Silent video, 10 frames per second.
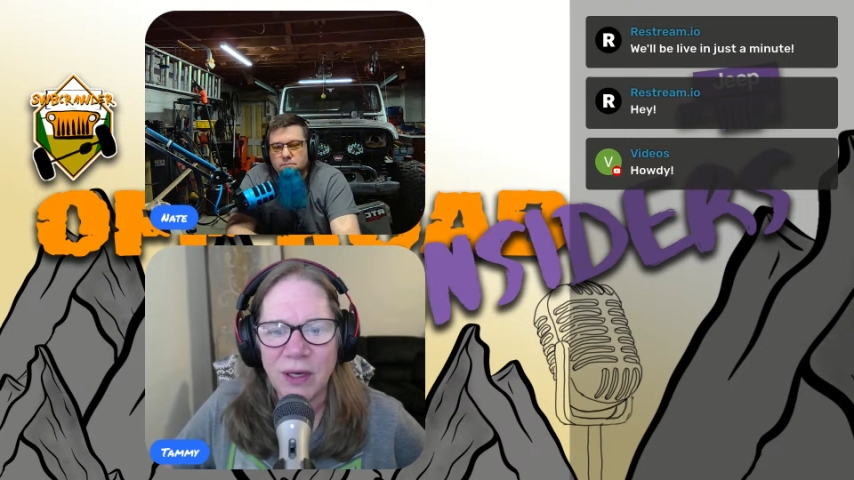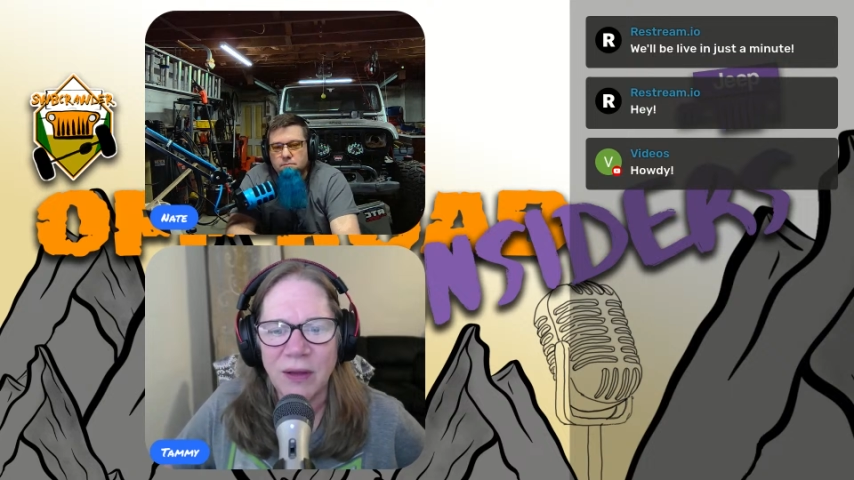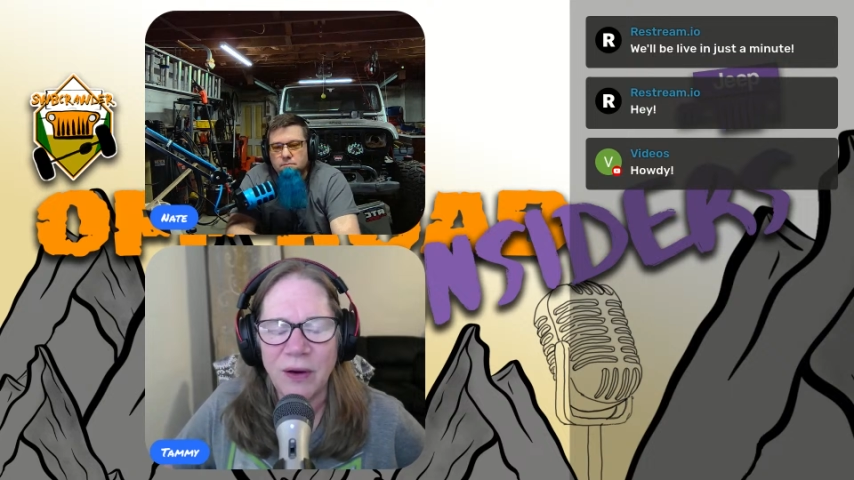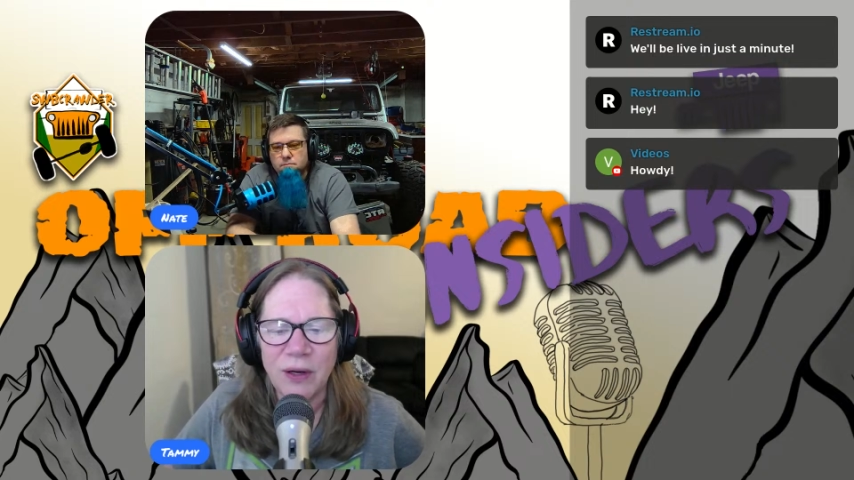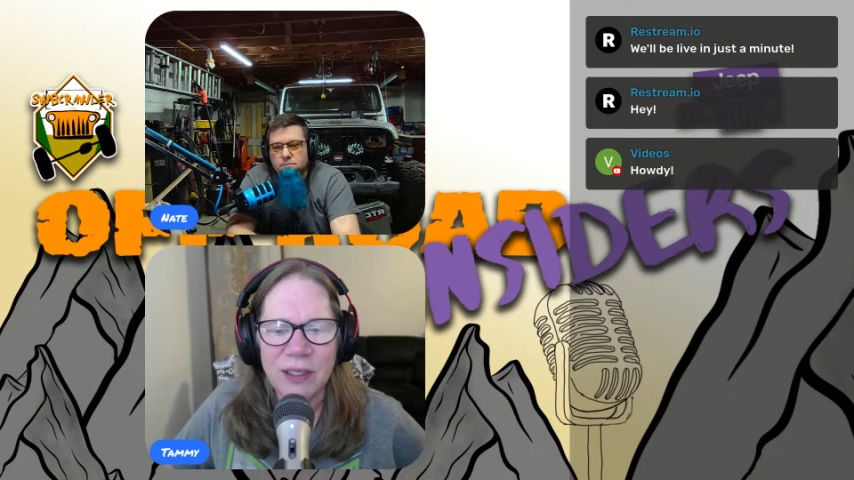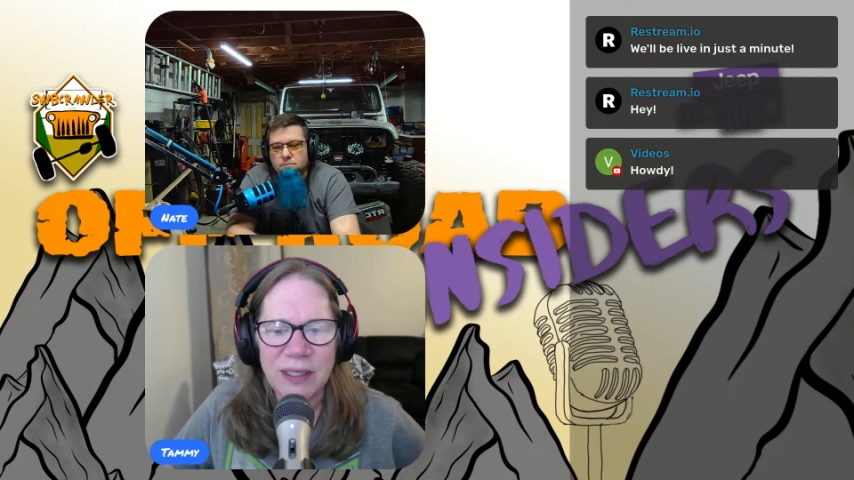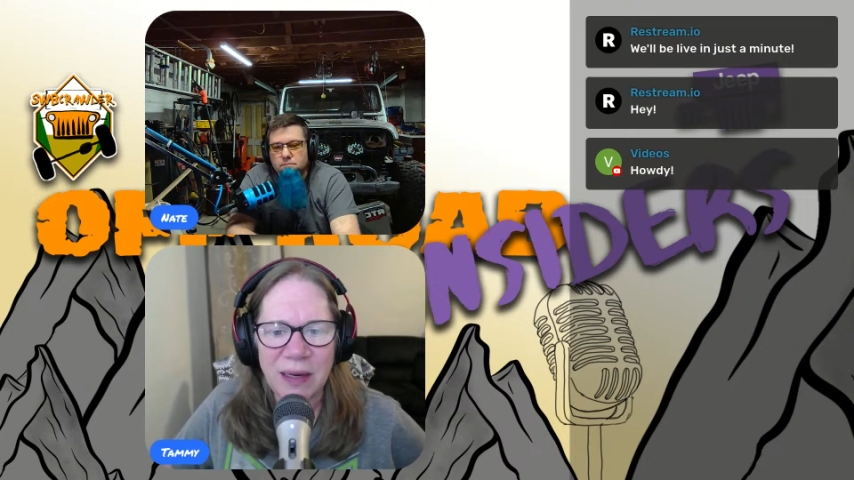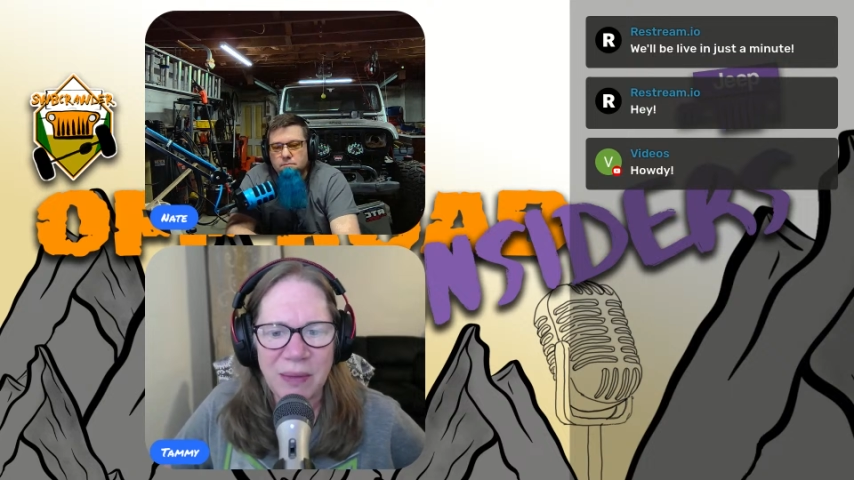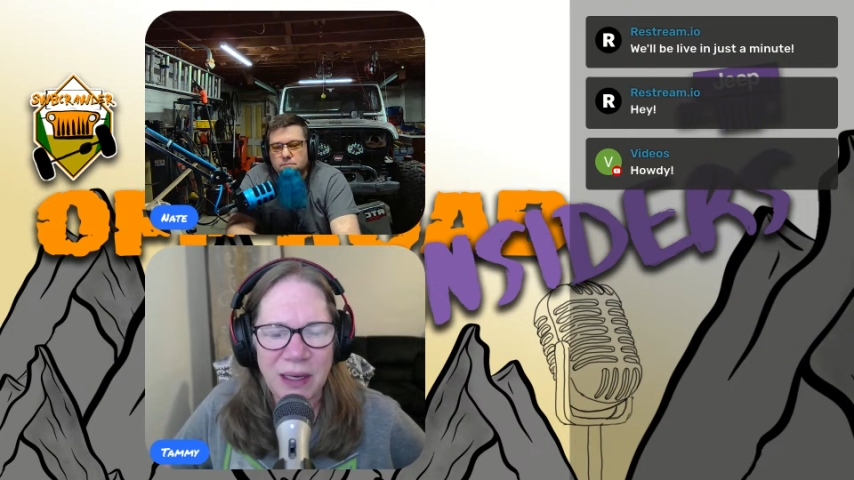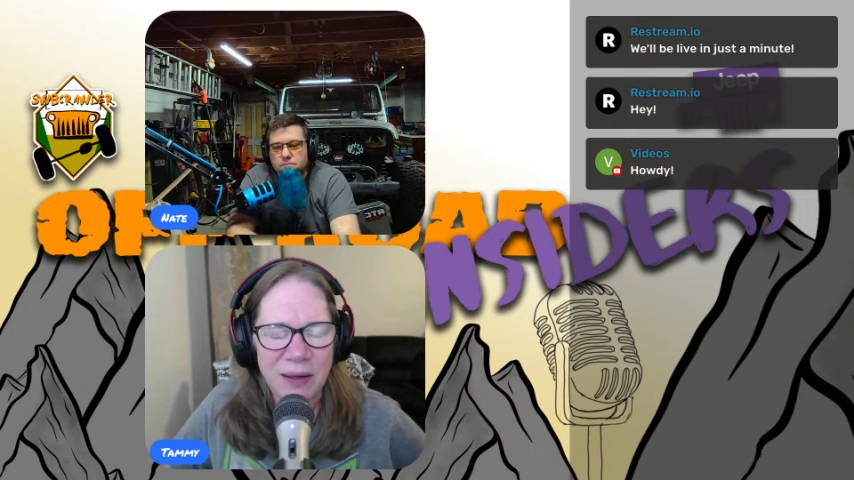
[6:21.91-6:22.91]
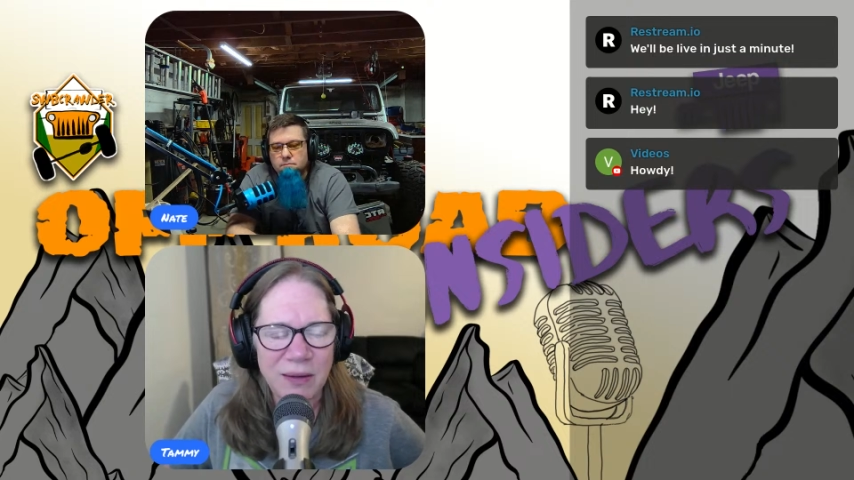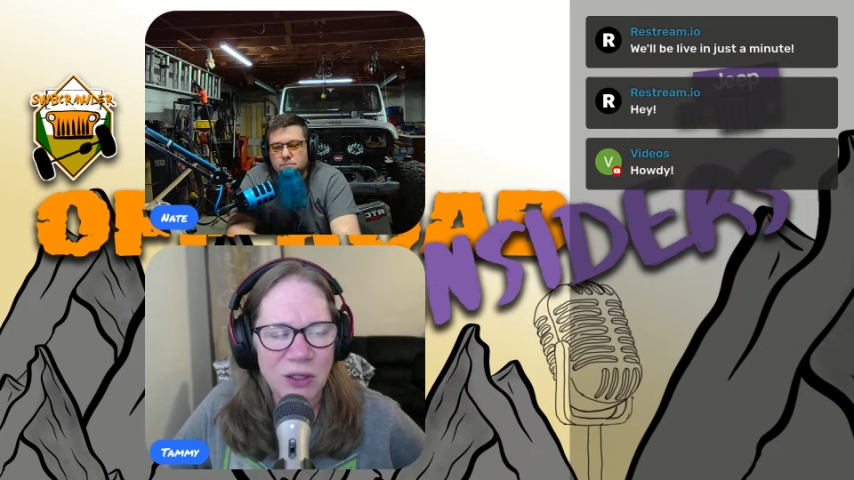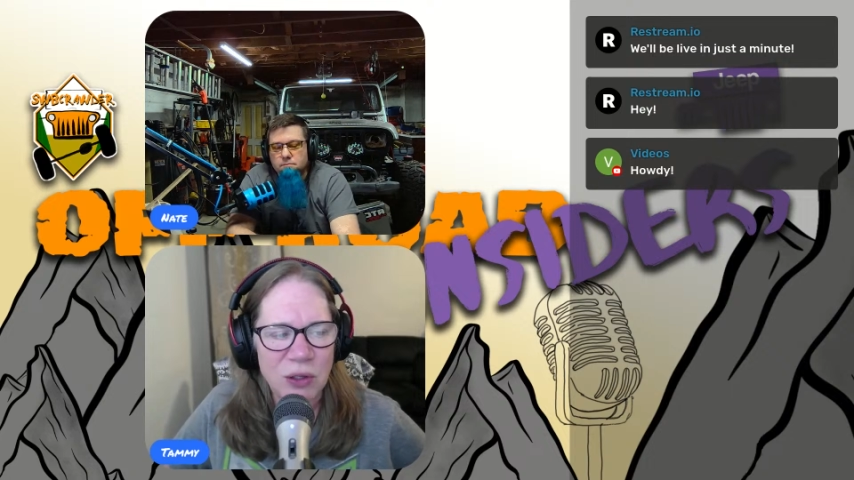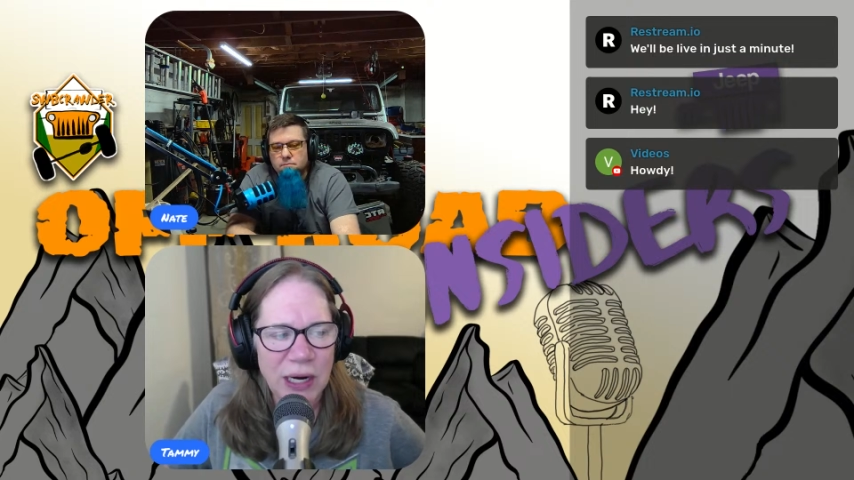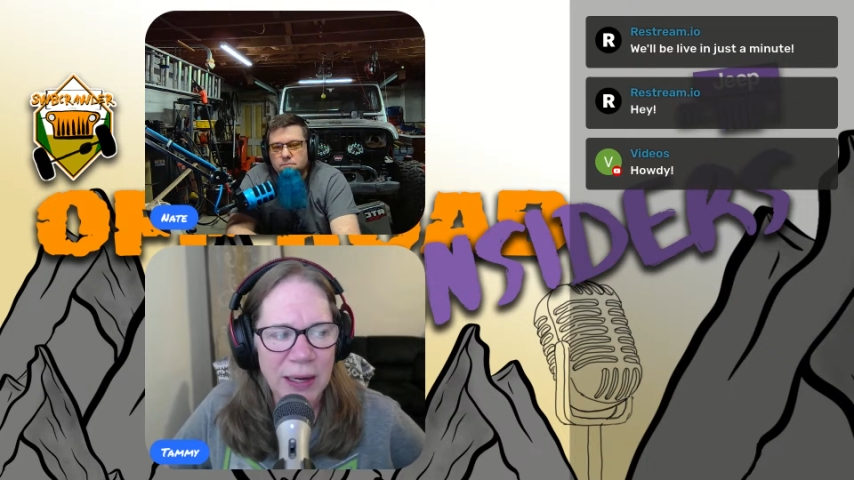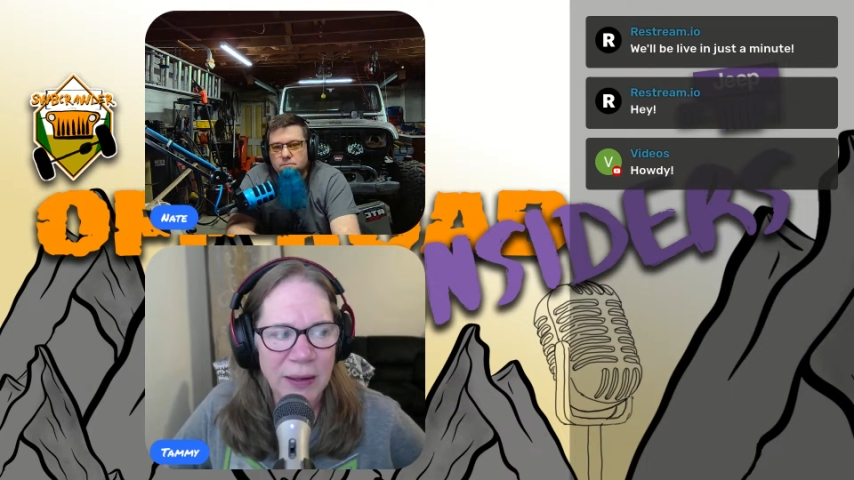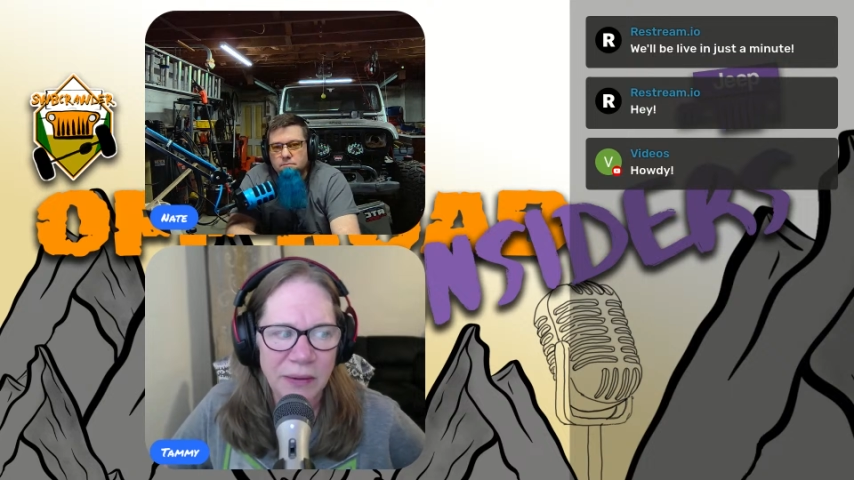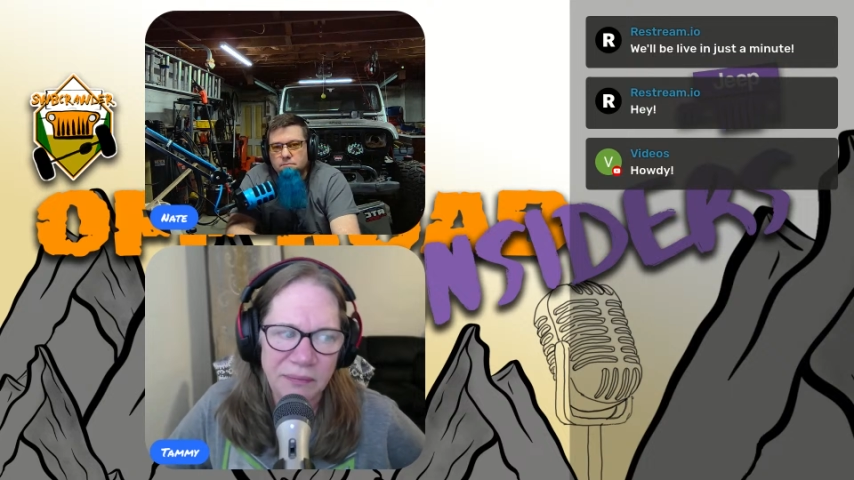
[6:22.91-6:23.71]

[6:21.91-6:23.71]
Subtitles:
They're going to send me to try out.